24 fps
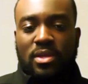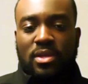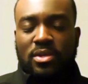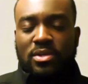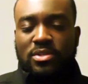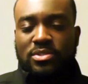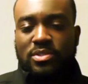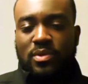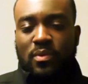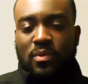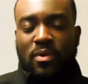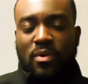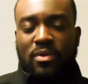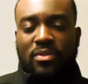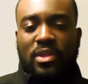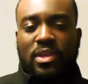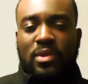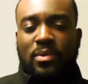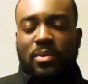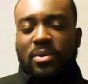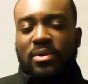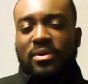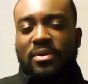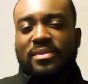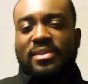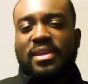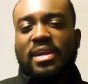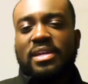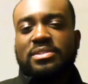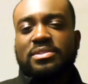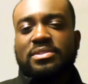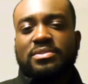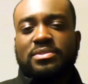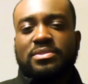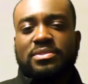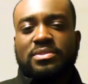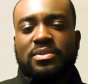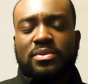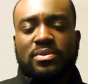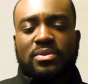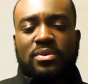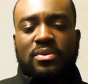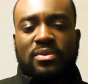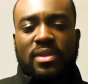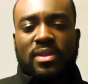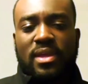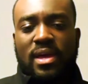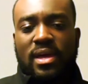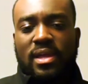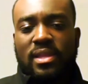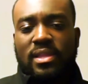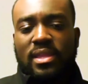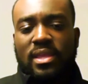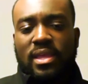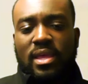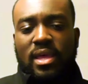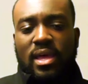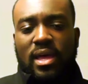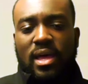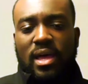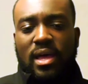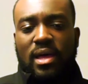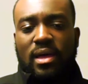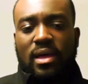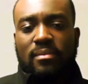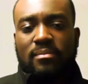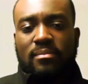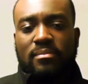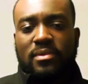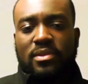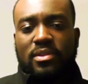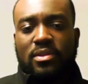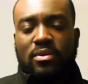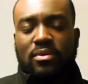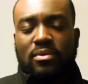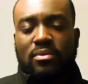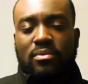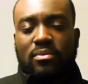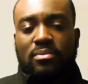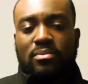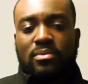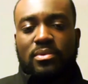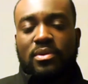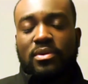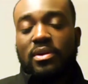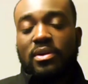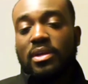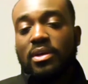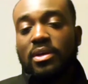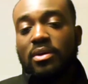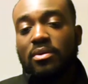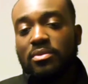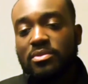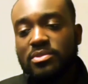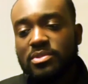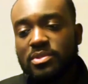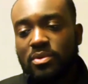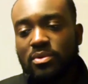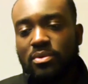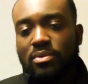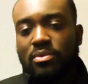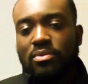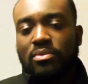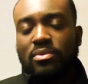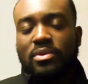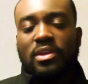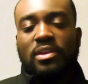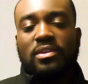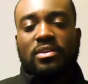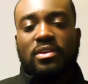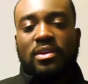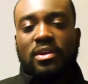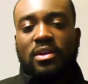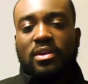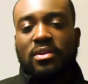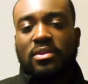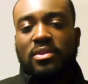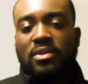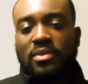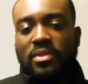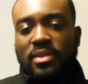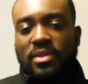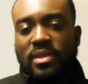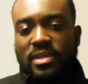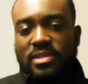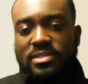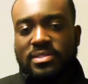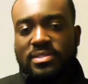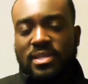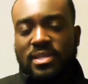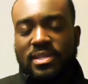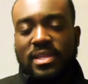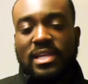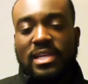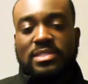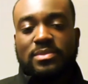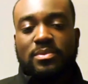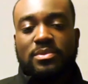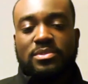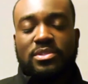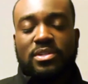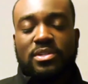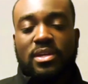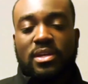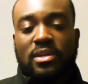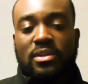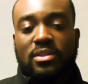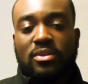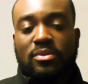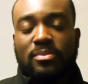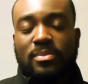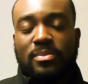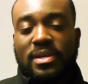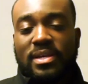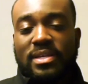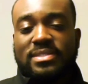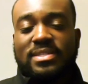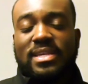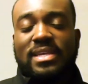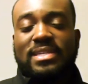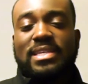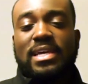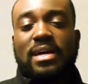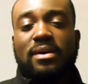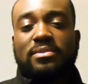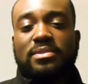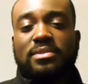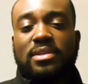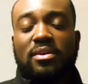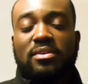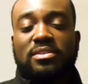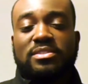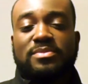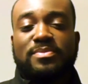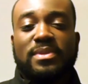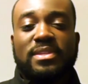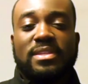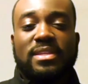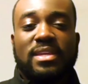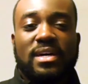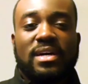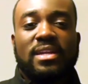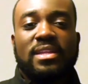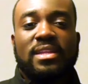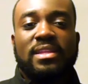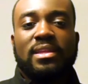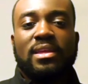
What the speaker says: So whether you were a natural student or not, you're going to go to school and you're going to do this, and that's what you're going to do because that's how it's always been done.